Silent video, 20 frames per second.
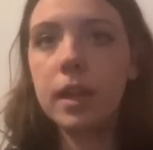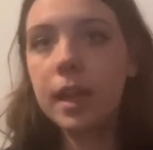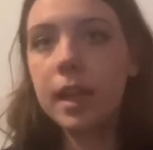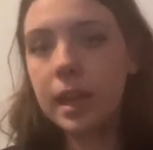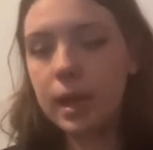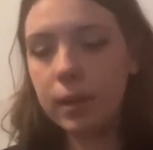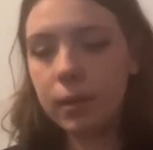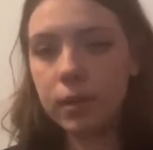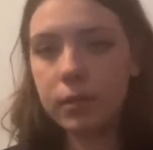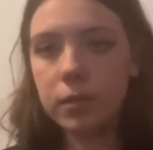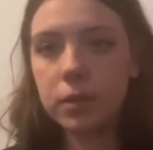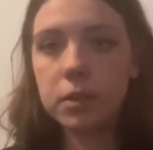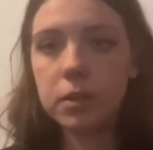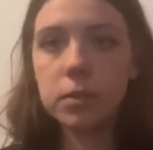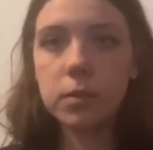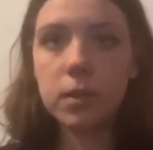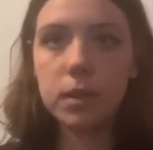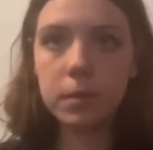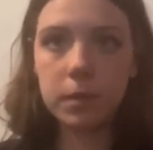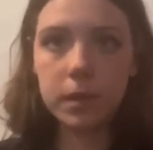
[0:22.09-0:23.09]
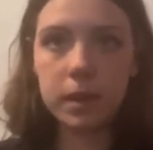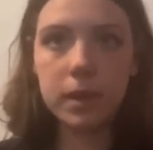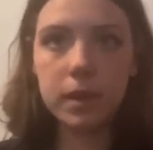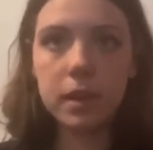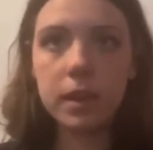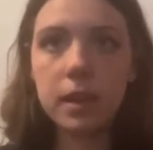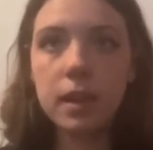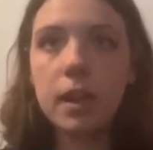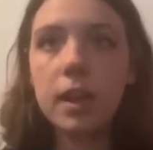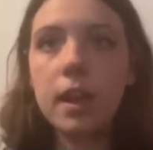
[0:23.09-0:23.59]
However, it's quite weak
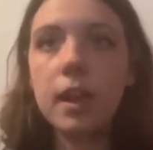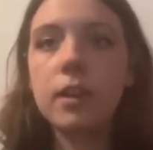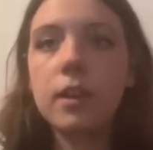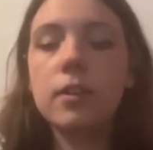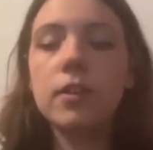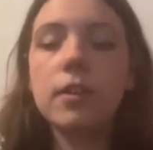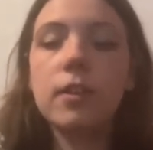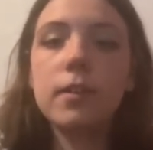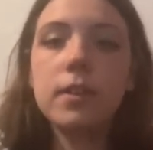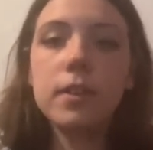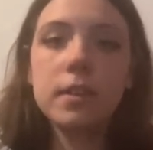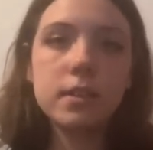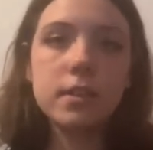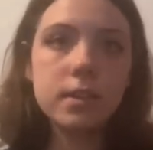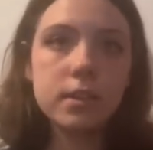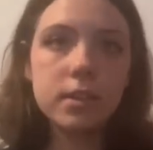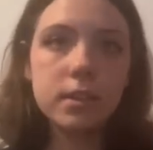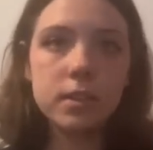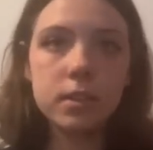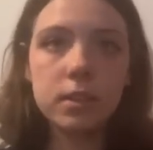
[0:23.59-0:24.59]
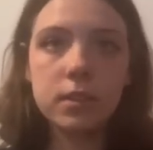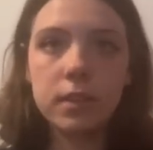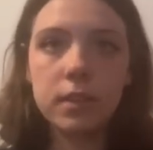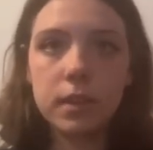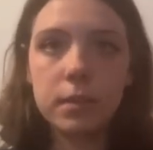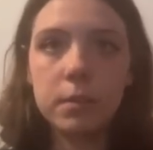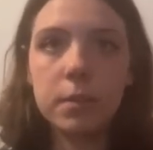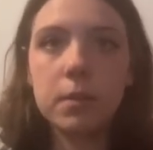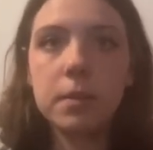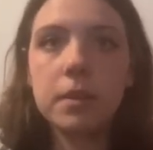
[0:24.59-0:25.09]
and could not realistically serve any
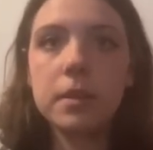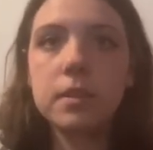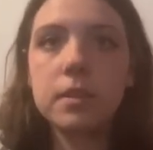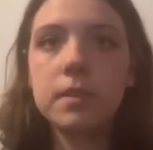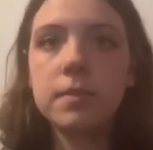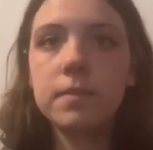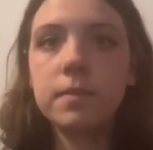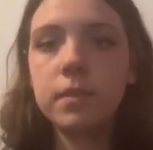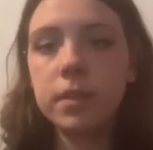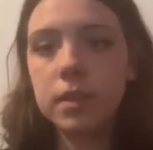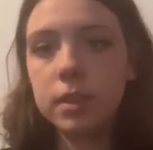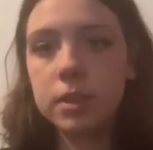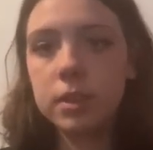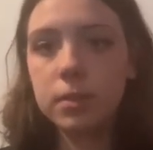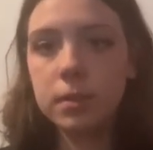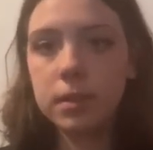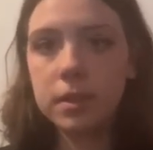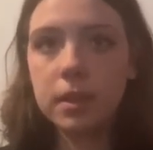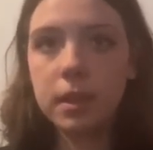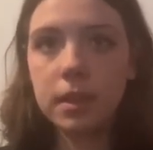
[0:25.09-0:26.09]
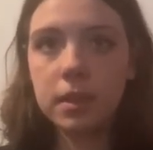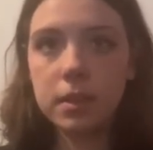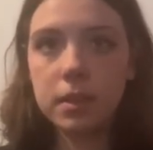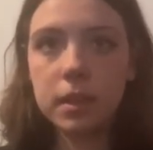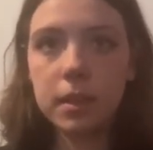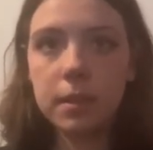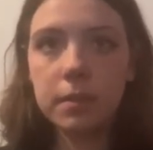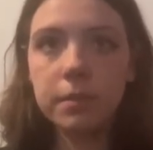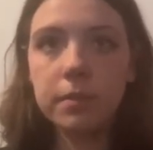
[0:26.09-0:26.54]
purpose, so we scaled it up.